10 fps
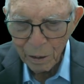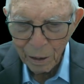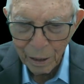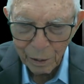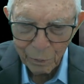
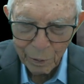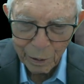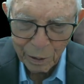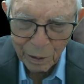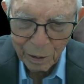like
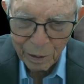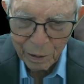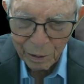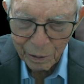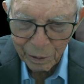we
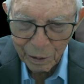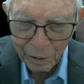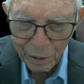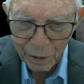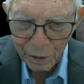got
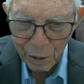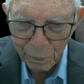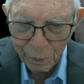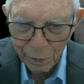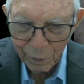this up
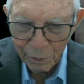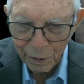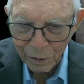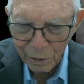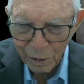here,
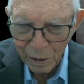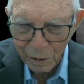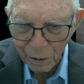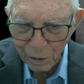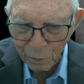this
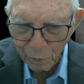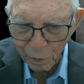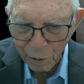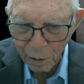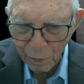will
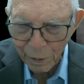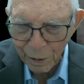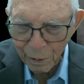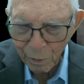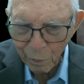come
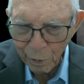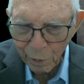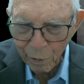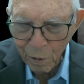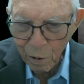in, and
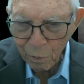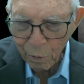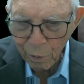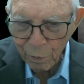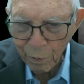
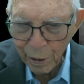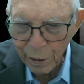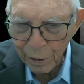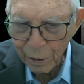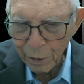we're
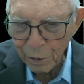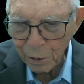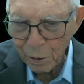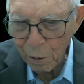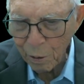ready to
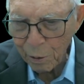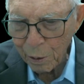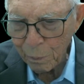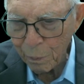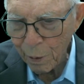start the
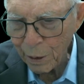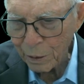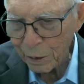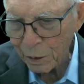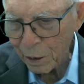
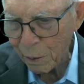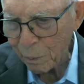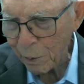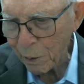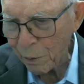braces up
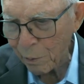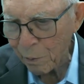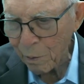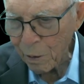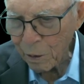here,
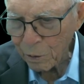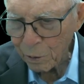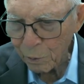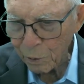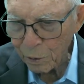
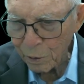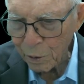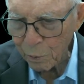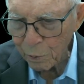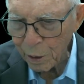so there's
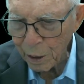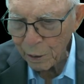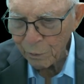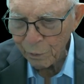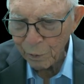no
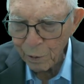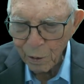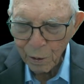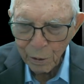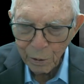need for
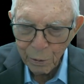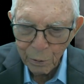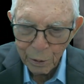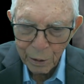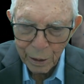
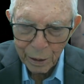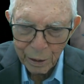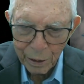doing the